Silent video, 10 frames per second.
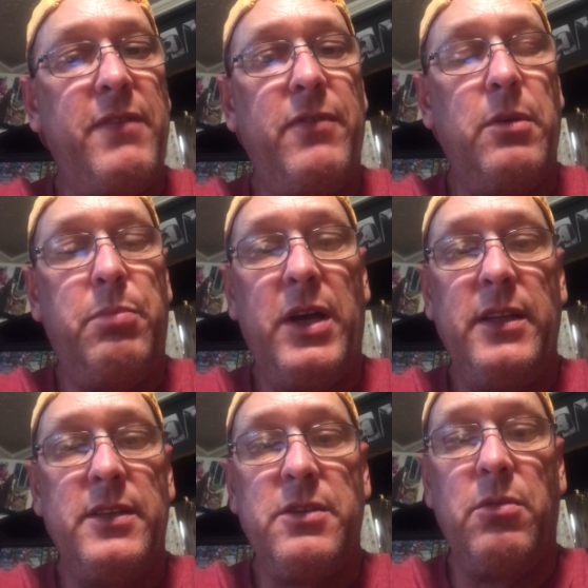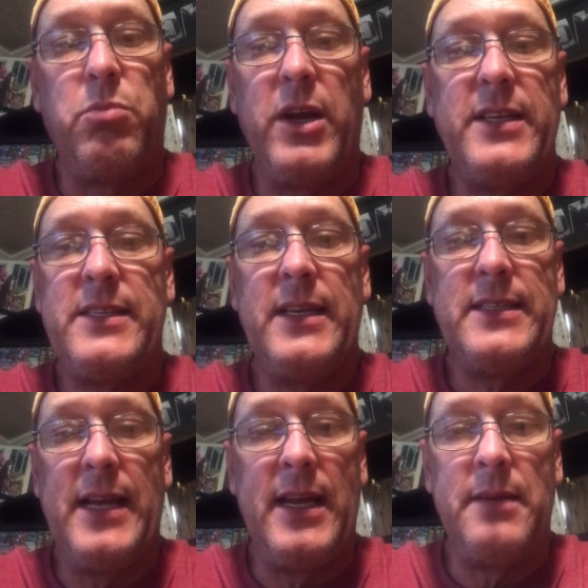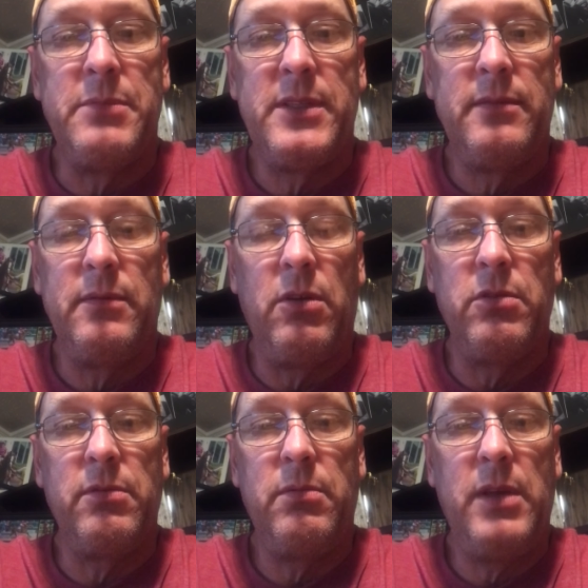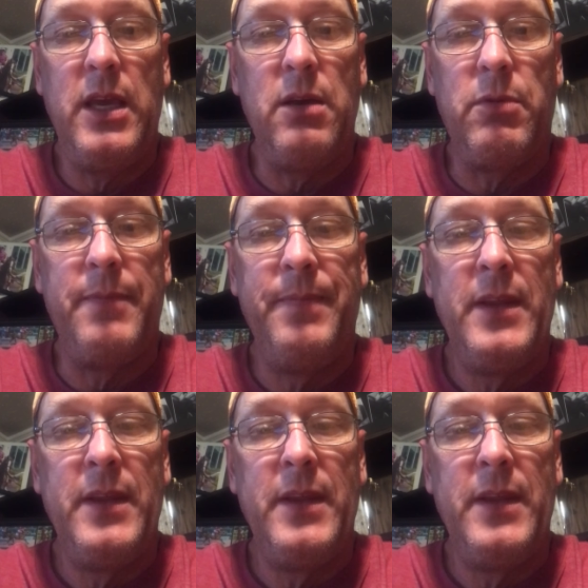foot putt that's going to break six times on Kiawah.